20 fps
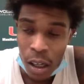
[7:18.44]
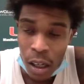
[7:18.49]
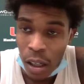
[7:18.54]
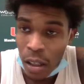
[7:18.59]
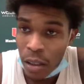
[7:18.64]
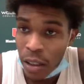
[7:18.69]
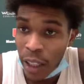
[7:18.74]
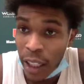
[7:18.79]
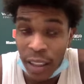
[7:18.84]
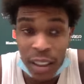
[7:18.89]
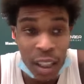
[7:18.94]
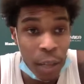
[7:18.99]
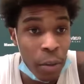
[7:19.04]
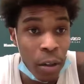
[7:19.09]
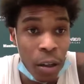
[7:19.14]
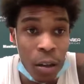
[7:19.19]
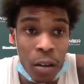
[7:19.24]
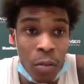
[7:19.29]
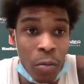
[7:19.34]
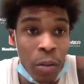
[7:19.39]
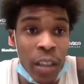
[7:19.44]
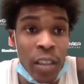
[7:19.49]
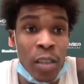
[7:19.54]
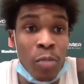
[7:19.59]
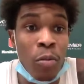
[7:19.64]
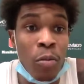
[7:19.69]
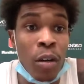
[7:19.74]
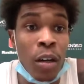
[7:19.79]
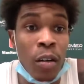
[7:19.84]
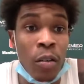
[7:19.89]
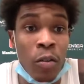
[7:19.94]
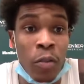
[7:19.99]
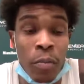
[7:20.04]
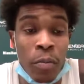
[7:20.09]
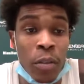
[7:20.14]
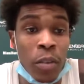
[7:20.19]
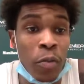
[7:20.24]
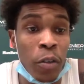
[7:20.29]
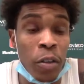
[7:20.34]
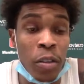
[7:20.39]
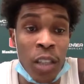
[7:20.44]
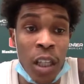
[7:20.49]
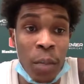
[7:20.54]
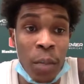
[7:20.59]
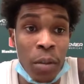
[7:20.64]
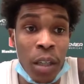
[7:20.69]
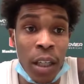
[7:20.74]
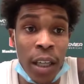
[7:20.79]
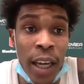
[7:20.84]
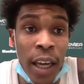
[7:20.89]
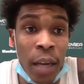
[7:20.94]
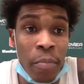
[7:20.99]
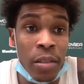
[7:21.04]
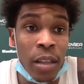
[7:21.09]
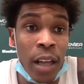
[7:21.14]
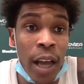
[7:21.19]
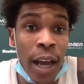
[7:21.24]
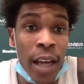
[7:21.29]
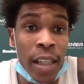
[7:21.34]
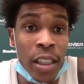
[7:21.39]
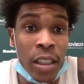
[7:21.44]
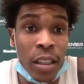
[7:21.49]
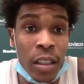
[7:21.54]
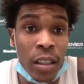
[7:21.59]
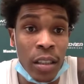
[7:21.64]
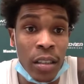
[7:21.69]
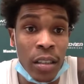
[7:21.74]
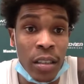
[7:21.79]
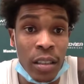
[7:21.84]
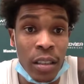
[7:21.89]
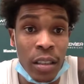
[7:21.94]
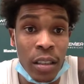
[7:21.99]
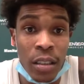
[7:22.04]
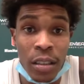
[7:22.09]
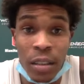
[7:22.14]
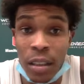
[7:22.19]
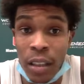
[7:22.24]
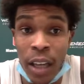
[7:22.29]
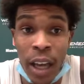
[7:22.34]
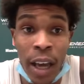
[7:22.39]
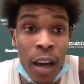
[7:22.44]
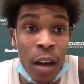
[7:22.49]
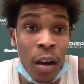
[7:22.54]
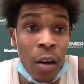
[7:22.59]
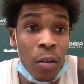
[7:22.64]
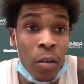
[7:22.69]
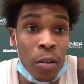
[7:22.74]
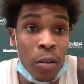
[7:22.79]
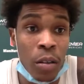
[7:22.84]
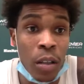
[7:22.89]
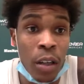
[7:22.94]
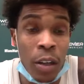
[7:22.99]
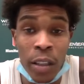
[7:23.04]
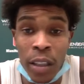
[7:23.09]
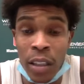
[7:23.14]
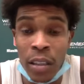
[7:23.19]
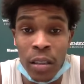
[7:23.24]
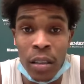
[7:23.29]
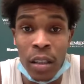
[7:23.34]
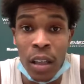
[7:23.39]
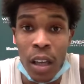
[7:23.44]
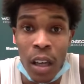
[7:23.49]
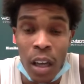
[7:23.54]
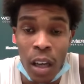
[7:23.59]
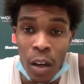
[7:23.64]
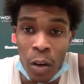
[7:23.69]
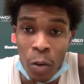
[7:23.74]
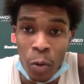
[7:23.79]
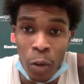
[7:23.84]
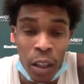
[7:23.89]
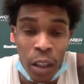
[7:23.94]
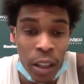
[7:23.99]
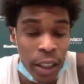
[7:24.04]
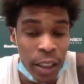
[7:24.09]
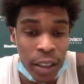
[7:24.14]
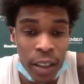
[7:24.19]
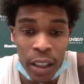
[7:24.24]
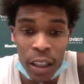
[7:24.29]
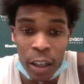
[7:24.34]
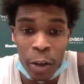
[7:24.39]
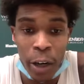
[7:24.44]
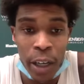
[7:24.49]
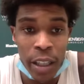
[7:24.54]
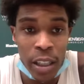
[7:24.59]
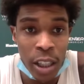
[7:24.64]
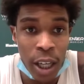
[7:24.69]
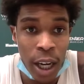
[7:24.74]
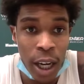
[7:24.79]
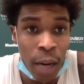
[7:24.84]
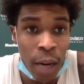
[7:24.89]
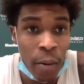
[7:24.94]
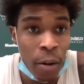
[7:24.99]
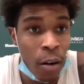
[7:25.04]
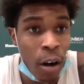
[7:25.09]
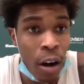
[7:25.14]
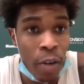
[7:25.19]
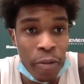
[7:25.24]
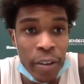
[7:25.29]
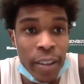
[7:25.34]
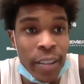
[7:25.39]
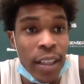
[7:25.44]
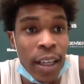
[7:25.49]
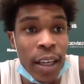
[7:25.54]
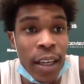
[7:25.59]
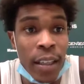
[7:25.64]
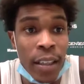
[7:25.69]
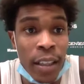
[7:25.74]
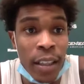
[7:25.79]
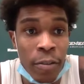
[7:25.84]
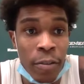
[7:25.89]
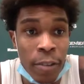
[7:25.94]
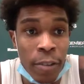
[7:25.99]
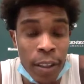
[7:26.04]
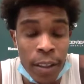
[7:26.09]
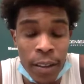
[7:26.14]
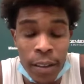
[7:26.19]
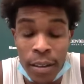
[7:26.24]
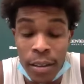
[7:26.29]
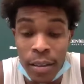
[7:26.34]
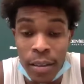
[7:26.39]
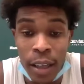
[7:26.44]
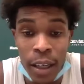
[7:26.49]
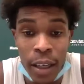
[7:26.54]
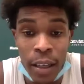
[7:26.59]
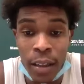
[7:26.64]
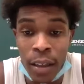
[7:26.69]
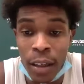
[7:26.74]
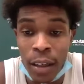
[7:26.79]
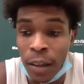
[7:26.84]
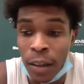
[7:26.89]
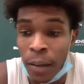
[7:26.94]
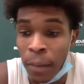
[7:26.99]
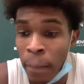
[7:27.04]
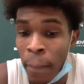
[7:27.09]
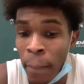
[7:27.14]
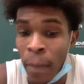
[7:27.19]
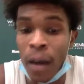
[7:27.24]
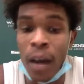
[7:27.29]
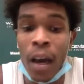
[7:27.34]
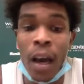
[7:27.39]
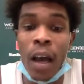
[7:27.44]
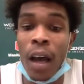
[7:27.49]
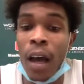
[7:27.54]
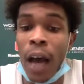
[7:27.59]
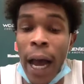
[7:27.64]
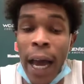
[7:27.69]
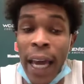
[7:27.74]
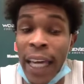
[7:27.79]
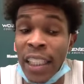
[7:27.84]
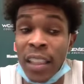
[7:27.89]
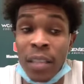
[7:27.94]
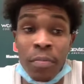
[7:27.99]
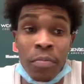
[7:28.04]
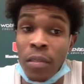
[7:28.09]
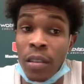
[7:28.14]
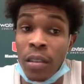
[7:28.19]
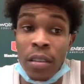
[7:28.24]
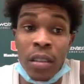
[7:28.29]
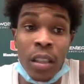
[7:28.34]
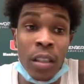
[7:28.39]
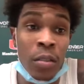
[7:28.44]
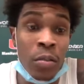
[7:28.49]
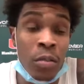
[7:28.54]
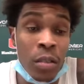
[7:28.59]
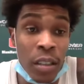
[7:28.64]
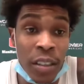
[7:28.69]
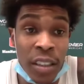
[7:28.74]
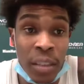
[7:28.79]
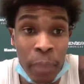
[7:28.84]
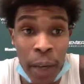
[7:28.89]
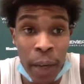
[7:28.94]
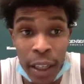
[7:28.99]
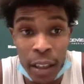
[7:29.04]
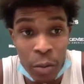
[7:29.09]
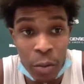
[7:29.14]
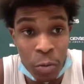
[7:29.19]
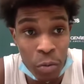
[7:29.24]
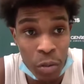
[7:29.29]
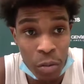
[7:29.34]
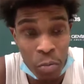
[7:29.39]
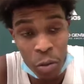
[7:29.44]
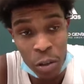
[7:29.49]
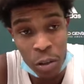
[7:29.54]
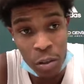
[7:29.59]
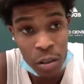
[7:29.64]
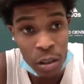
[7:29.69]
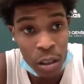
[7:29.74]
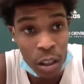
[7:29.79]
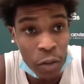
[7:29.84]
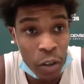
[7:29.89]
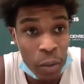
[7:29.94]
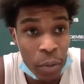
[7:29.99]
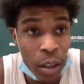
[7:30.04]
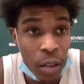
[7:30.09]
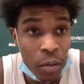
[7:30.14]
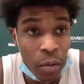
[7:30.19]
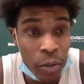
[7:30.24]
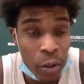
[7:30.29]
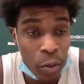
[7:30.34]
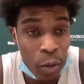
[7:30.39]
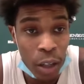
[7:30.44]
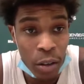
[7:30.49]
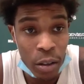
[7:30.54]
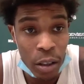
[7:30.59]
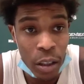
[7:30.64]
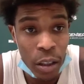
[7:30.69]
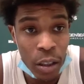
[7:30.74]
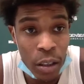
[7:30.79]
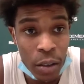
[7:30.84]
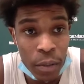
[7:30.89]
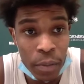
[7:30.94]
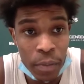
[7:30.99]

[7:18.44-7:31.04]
Zay's come a long way as well from his first couple of games last year to now. You know, he's really done a great job on offense and defense, and I continue to expect what you see from him throughout the year.